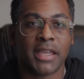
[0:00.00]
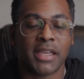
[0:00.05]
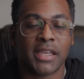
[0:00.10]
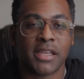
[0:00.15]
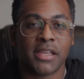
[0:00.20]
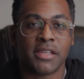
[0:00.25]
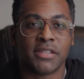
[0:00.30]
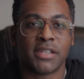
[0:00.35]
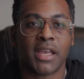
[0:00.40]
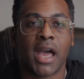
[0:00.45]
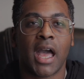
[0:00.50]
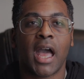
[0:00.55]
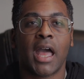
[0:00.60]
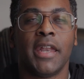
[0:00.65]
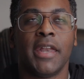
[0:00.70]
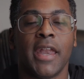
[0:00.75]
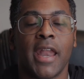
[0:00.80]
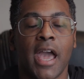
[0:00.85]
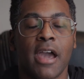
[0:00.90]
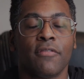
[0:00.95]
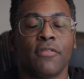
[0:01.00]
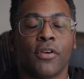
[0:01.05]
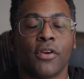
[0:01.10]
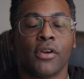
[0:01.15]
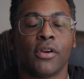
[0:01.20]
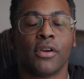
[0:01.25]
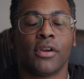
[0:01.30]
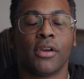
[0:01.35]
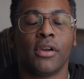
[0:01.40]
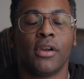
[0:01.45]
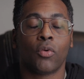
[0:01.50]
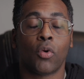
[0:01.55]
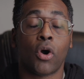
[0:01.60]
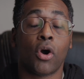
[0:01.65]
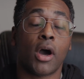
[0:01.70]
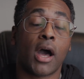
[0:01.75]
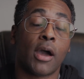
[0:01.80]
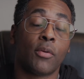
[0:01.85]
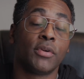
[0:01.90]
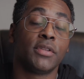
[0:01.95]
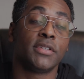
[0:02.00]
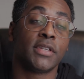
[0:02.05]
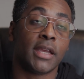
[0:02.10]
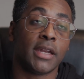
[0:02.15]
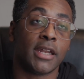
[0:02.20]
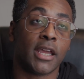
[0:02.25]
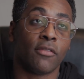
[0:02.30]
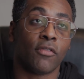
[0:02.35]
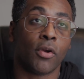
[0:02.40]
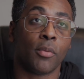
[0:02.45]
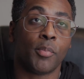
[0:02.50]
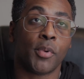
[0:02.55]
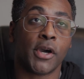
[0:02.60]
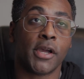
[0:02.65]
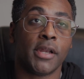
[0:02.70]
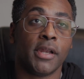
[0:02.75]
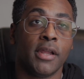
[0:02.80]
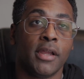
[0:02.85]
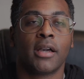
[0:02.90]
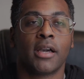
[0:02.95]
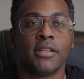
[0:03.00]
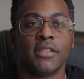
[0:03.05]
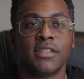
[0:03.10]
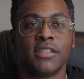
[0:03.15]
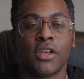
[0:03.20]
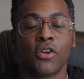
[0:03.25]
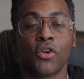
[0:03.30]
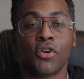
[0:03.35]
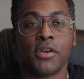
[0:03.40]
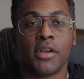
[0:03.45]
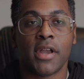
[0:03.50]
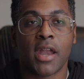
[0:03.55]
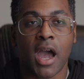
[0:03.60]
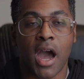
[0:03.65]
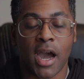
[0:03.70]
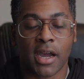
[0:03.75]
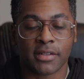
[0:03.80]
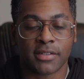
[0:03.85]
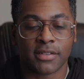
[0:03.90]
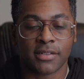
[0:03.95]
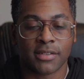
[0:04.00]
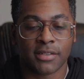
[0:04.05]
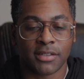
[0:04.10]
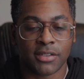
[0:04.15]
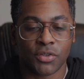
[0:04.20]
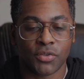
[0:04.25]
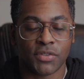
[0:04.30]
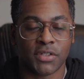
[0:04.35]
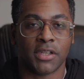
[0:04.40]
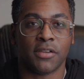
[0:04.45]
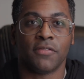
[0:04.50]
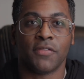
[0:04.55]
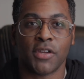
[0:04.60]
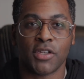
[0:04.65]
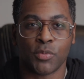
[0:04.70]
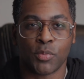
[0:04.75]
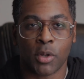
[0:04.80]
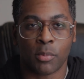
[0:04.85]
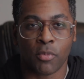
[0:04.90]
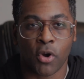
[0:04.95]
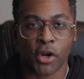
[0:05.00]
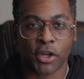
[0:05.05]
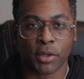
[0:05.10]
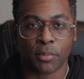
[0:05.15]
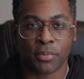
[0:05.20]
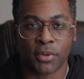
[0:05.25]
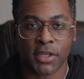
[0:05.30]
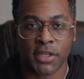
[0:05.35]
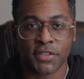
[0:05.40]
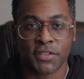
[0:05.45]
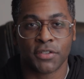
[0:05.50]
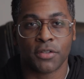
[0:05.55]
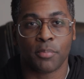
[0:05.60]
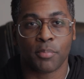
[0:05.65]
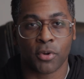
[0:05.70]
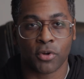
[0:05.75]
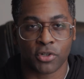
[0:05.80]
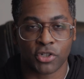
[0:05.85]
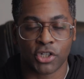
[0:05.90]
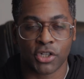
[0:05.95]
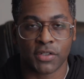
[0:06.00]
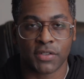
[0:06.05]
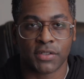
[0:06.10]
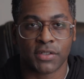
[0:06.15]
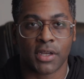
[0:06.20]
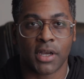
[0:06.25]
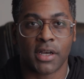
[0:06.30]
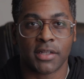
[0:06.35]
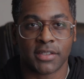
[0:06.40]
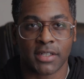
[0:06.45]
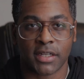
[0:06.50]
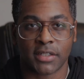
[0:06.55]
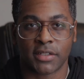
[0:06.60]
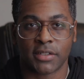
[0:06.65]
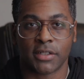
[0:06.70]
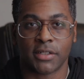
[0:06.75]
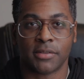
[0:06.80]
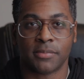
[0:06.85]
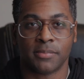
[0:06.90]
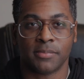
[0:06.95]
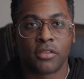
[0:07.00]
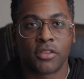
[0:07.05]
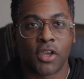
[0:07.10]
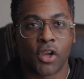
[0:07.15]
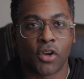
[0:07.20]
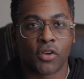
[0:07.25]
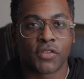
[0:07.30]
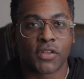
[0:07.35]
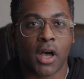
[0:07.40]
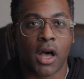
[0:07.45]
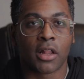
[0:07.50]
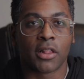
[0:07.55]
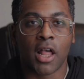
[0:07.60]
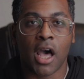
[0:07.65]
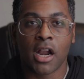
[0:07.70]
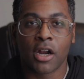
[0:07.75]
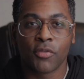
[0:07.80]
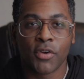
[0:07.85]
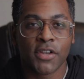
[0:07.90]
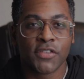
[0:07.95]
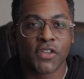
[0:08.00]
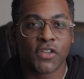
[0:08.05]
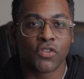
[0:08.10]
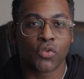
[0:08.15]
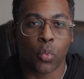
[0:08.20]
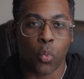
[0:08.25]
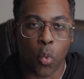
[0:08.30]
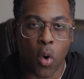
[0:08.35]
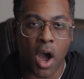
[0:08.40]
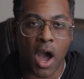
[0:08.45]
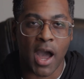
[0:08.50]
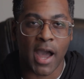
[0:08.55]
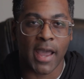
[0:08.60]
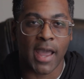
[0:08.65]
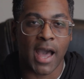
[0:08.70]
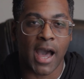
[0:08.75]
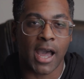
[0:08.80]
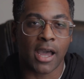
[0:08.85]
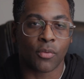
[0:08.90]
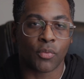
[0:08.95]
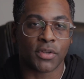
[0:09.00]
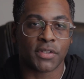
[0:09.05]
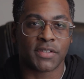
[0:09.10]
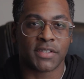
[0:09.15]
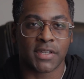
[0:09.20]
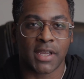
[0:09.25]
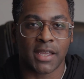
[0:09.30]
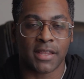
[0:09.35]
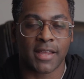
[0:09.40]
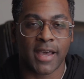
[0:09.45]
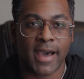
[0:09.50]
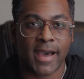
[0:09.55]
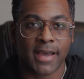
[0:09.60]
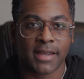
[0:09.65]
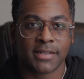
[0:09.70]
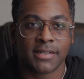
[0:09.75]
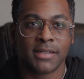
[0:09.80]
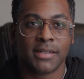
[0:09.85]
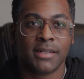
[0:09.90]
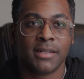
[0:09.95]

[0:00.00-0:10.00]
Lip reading: is never, well, I wouldn't say never, but consider not using Facebook Marketplace to purchase a Tesla. There's a lot of reasons why I would say that,